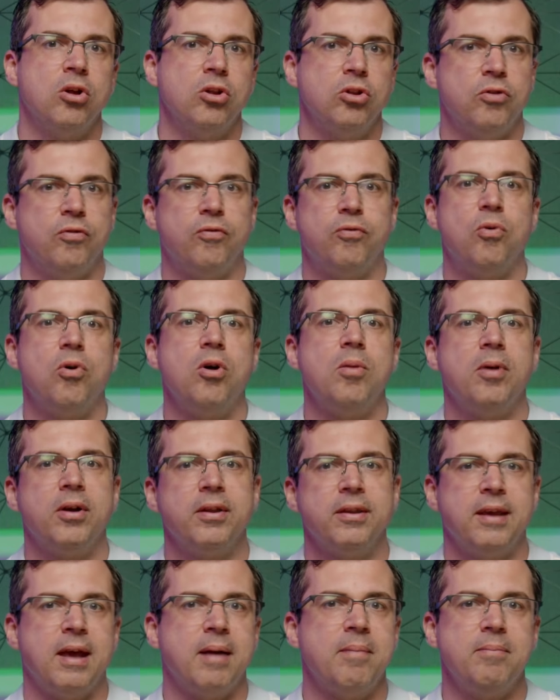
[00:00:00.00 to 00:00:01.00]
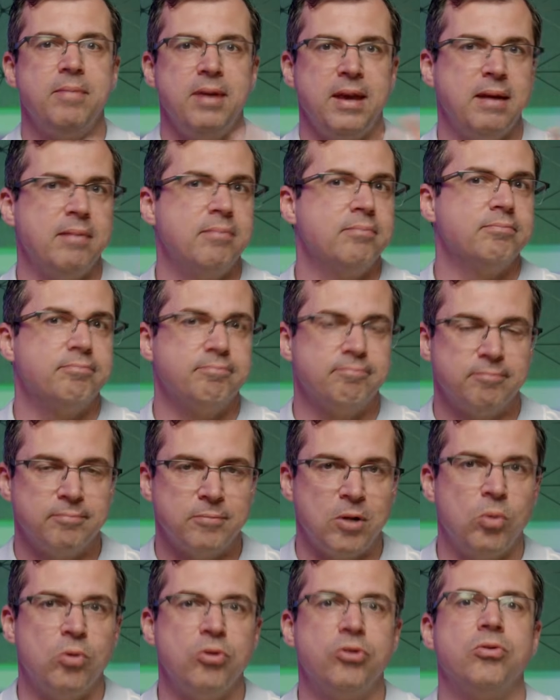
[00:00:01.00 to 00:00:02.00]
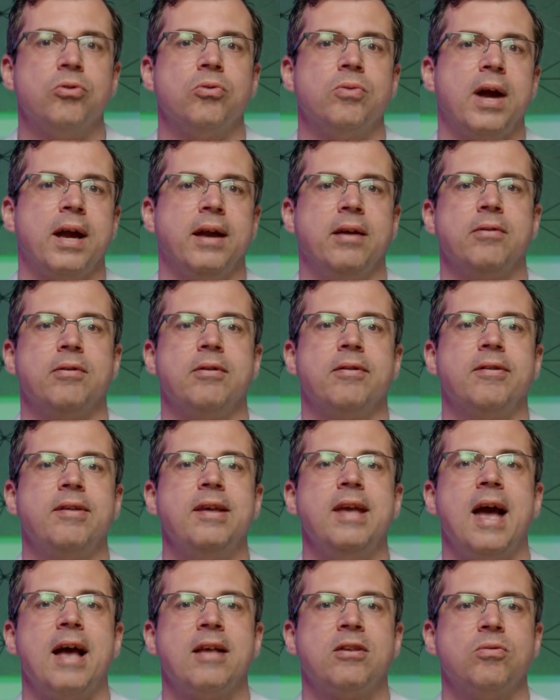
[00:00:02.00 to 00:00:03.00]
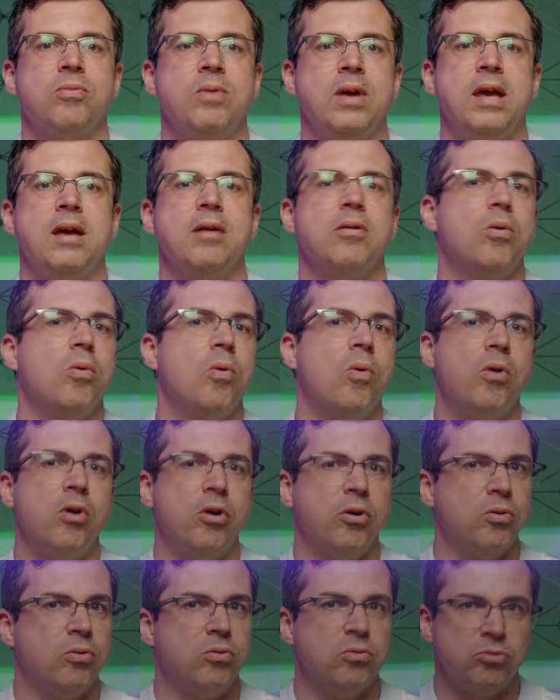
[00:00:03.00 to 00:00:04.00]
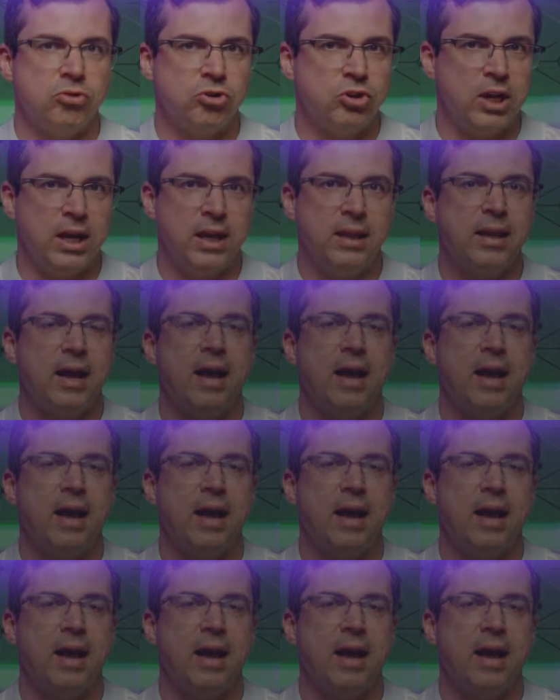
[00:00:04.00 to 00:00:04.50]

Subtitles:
The format can be also regular CSV or a Google Sheet